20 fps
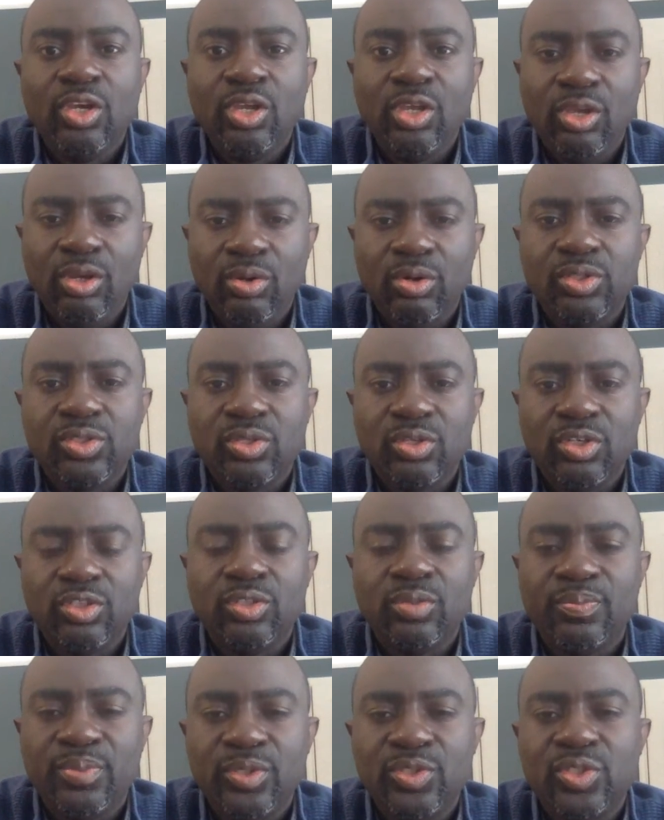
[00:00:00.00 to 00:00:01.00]
You also need
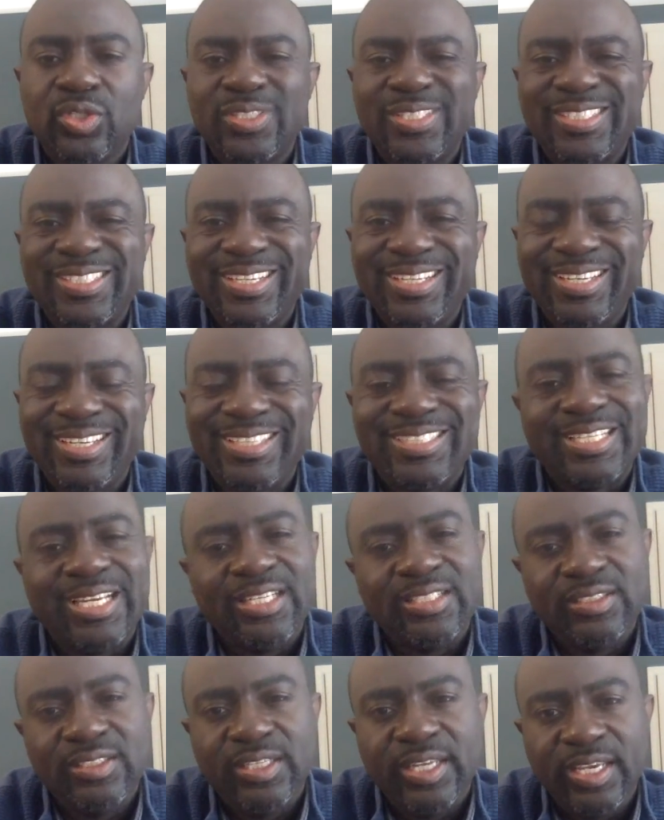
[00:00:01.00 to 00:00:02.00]
to put your signature
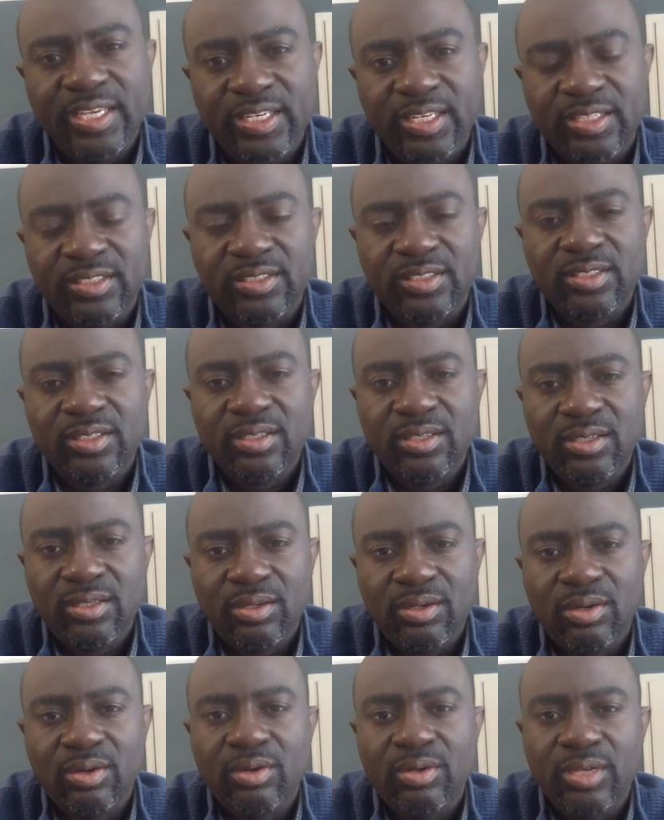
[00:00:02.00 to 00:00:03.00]
and date it
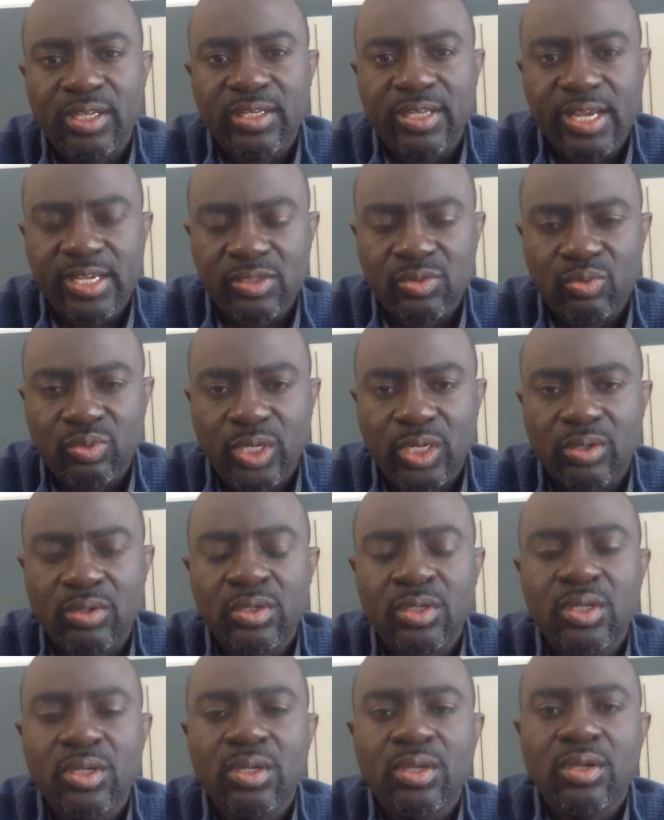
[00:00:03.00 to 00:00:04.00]
on it as well.
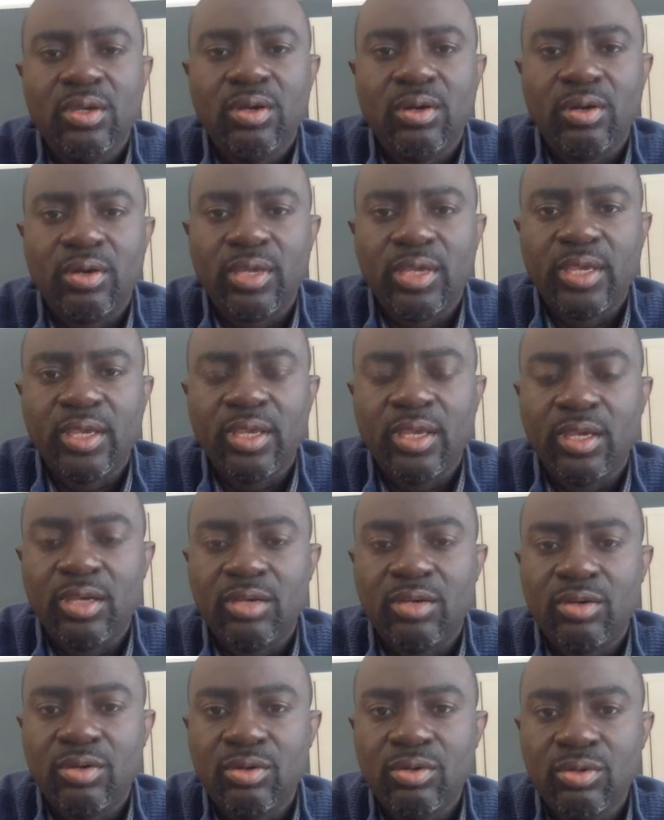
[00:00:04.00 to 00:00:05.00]
Okay, a
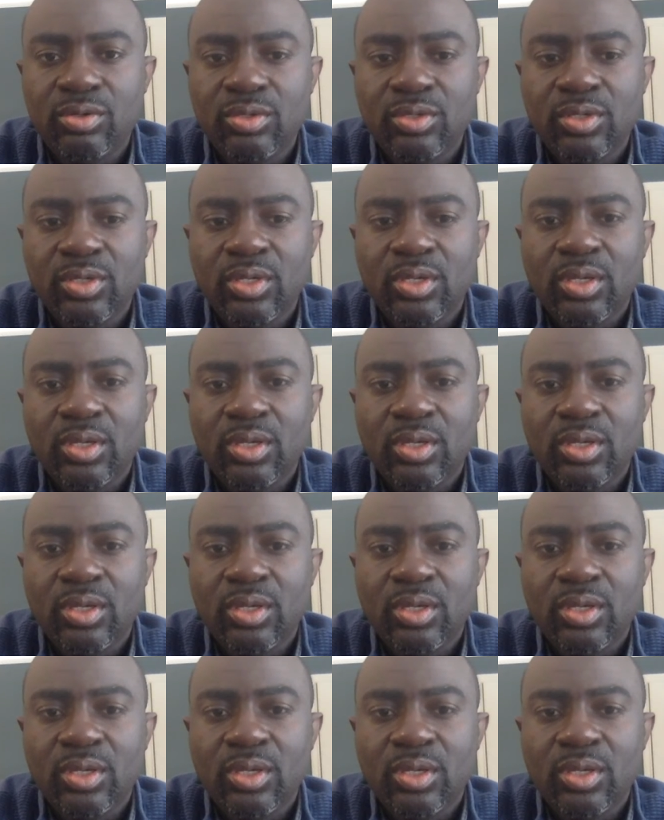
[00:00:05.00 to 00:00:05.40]
good